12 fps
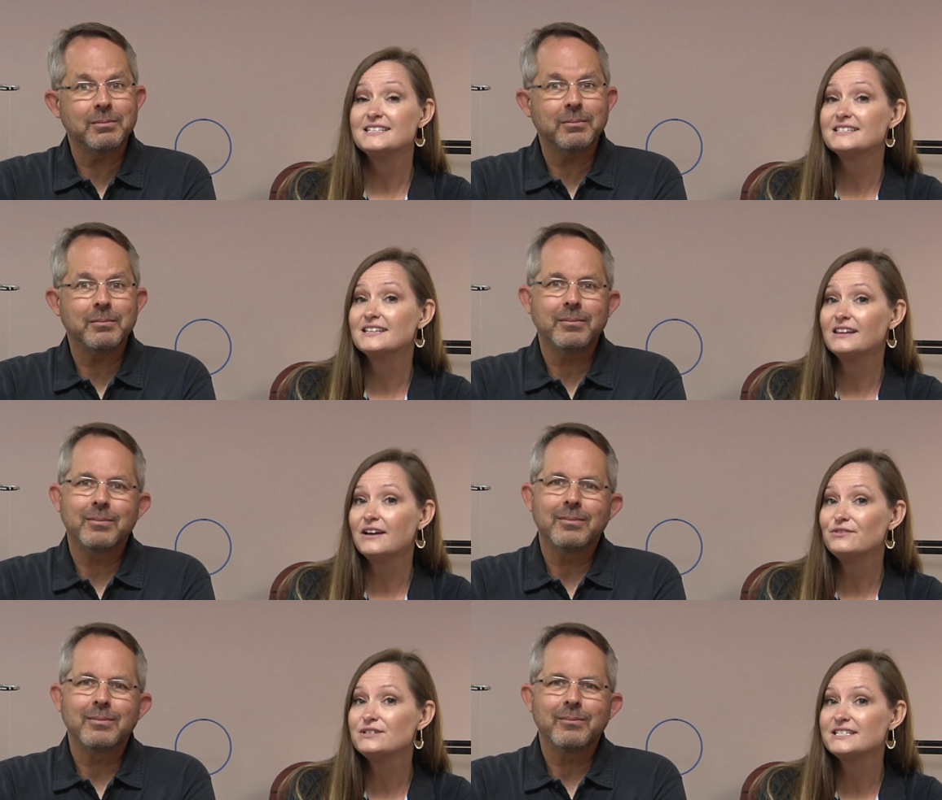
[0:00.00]
Speaker 1: Does the
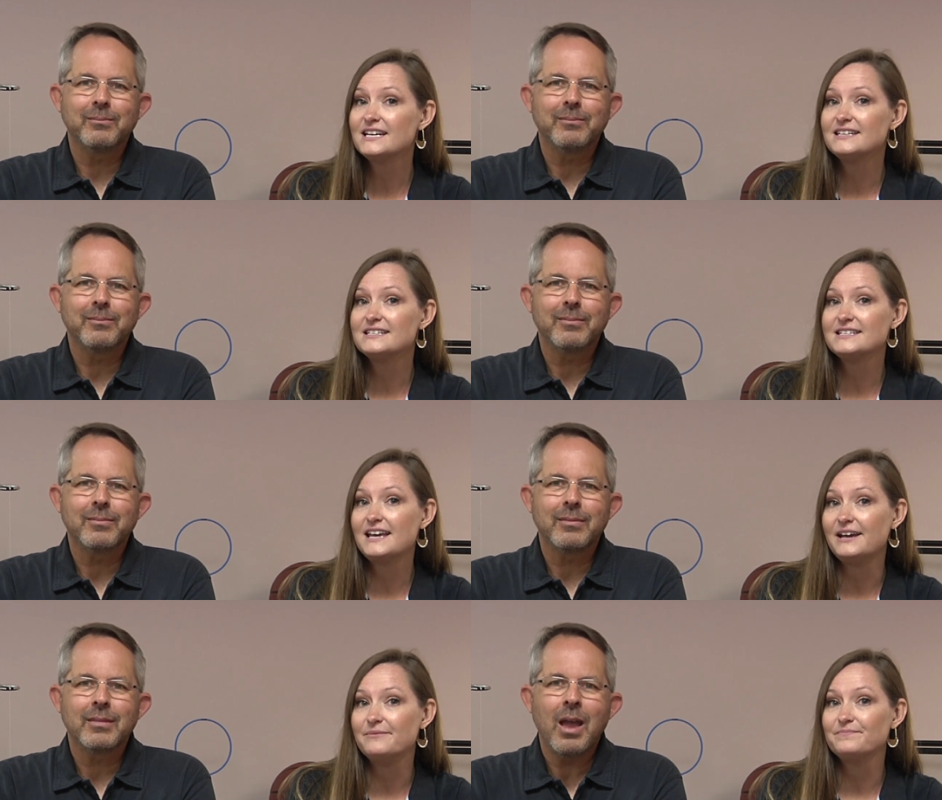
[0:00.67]
level stay the
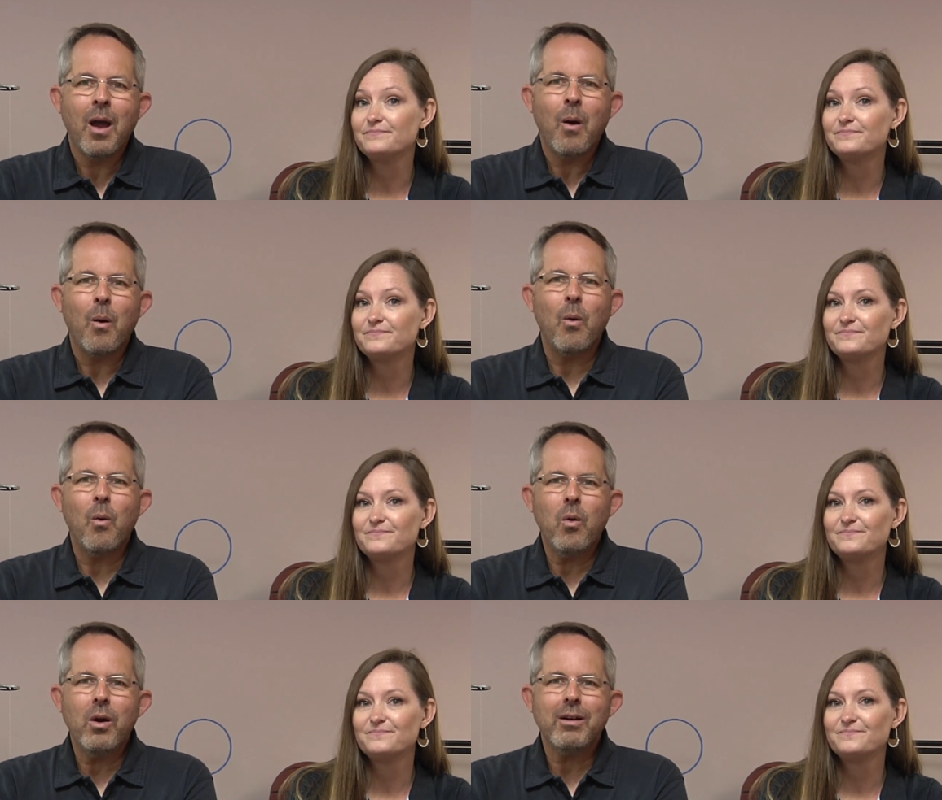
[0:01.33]
same?
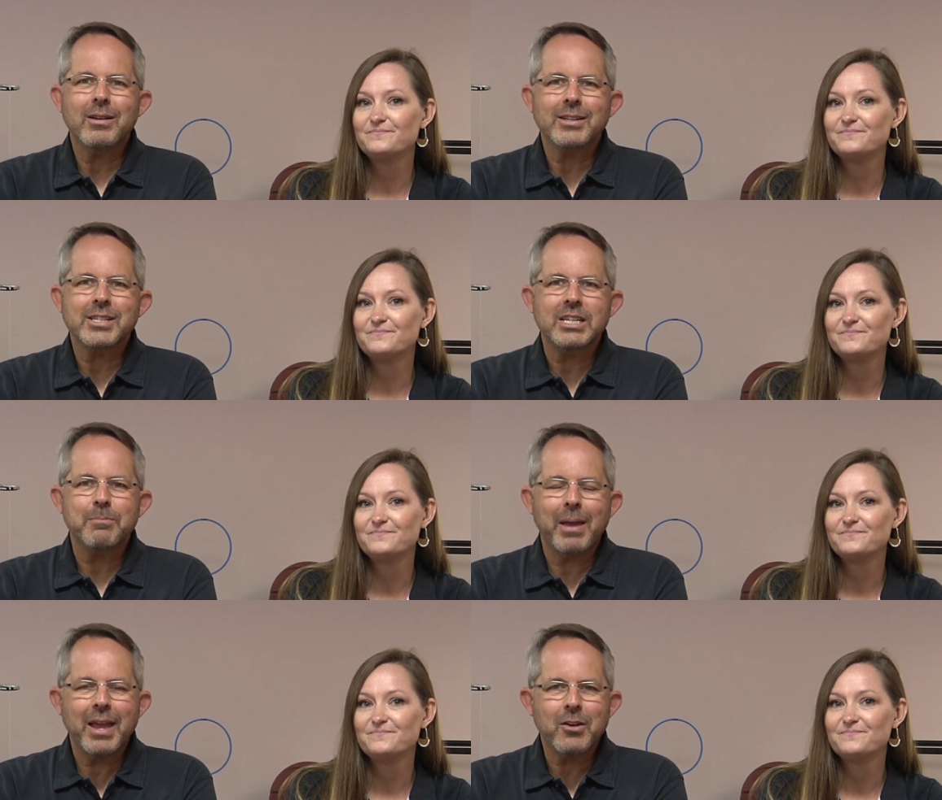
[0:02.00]
Speaker 2: Or does it
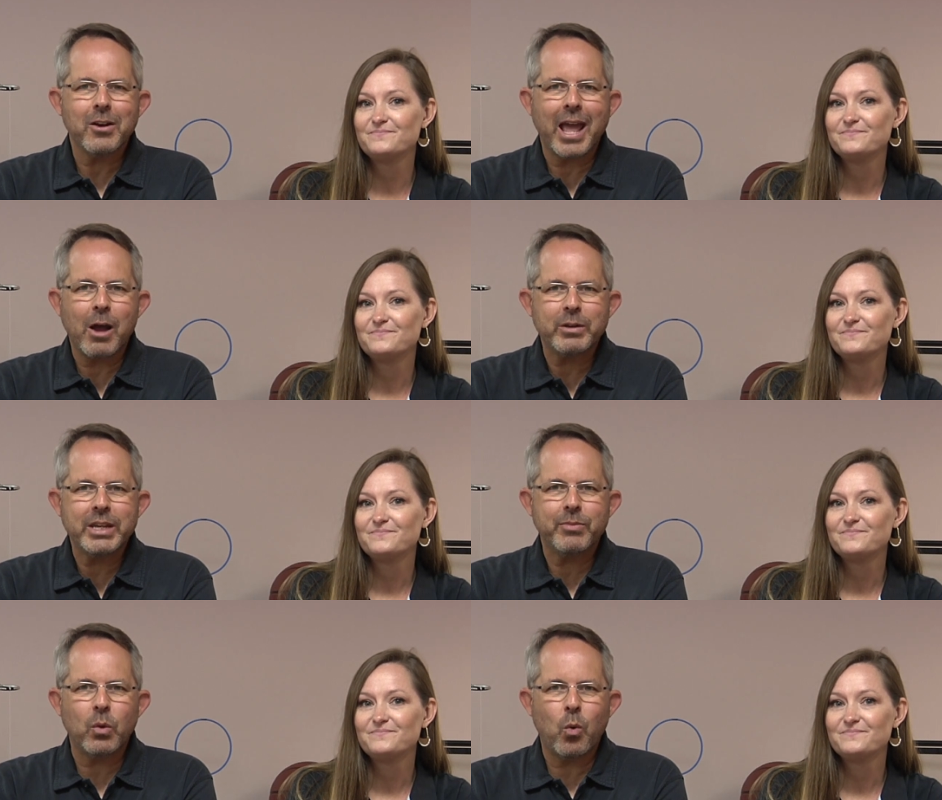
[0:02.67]
depend on how
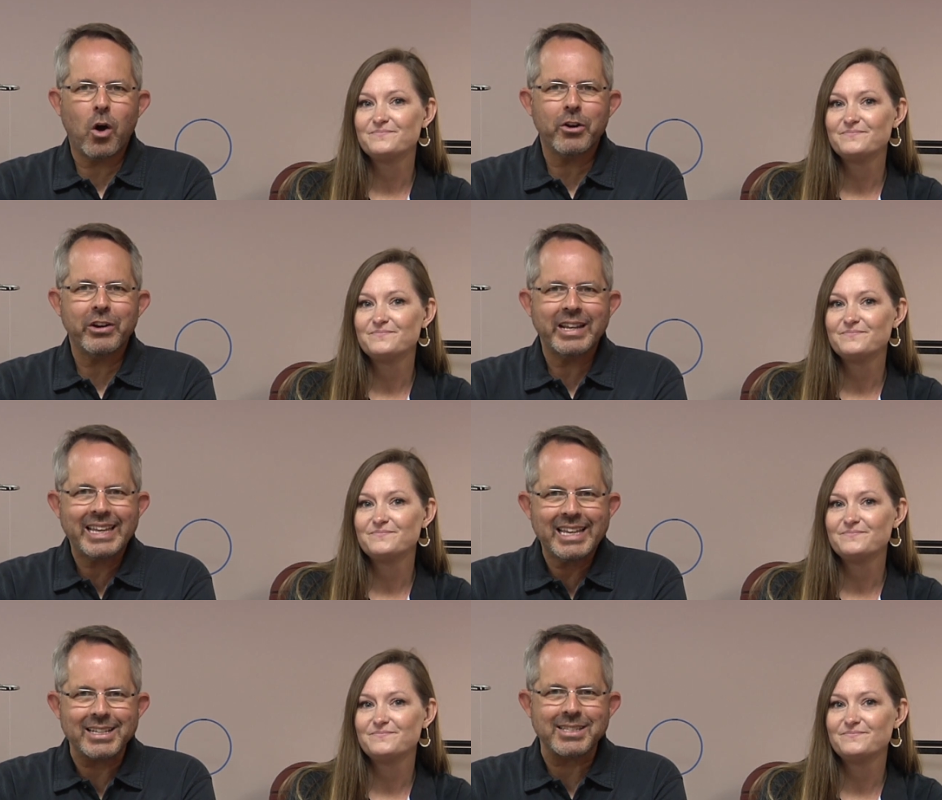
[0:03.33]
deep the water
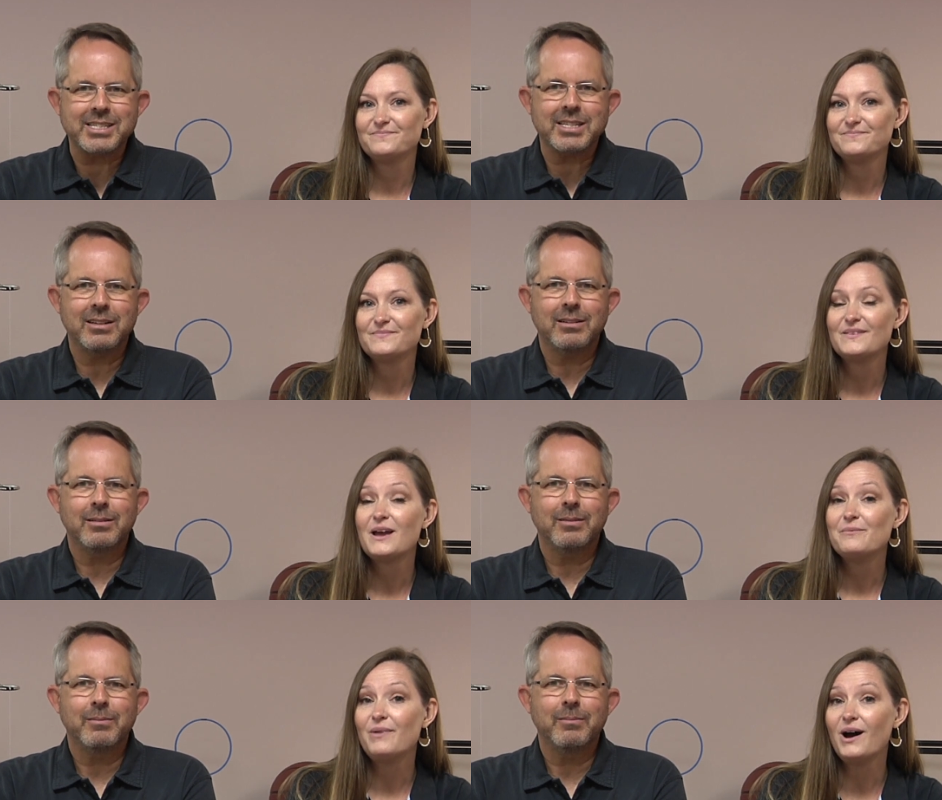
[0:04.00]
is?
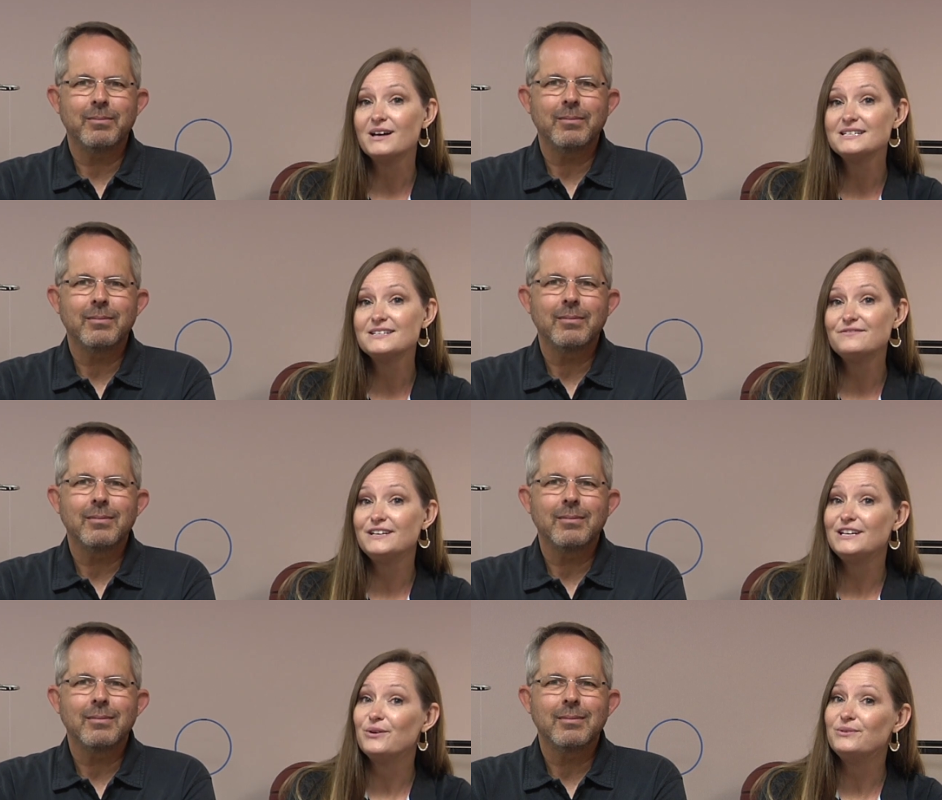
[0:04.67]
Speaker 1: Pause the
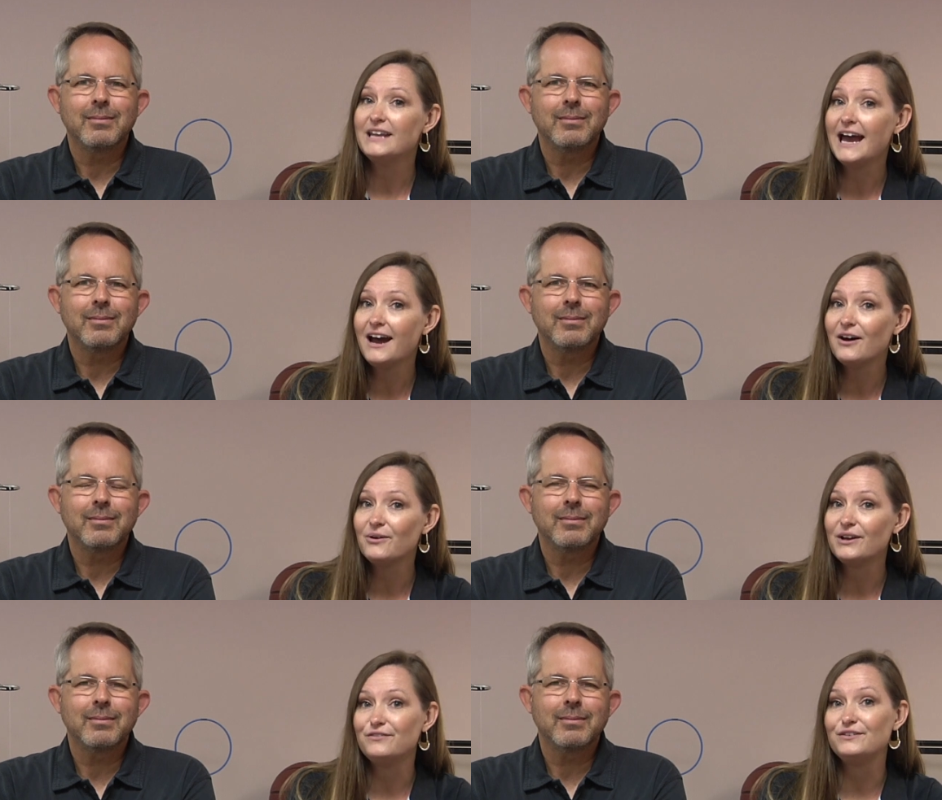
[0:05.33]
video
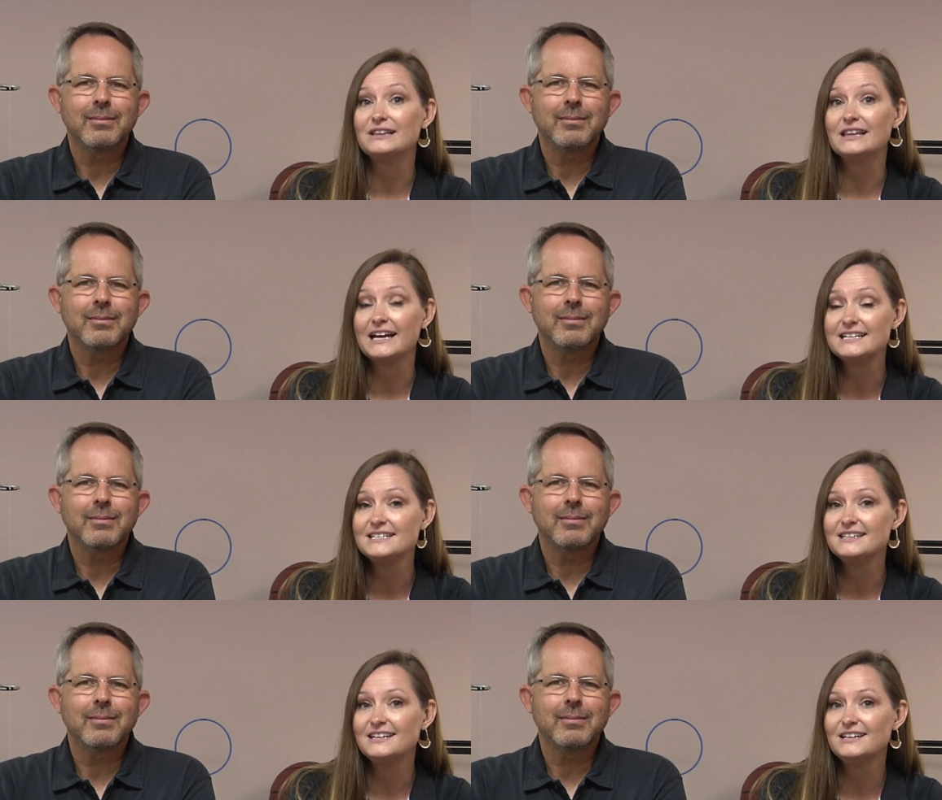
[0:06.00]
now if you'd like
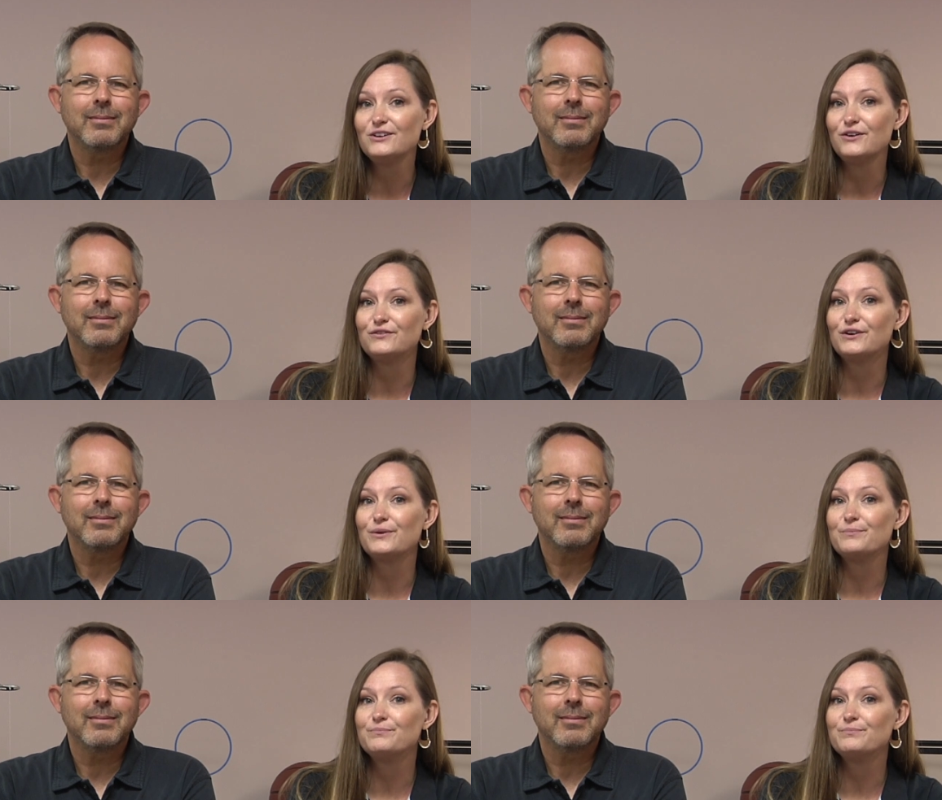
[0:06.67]
to think it over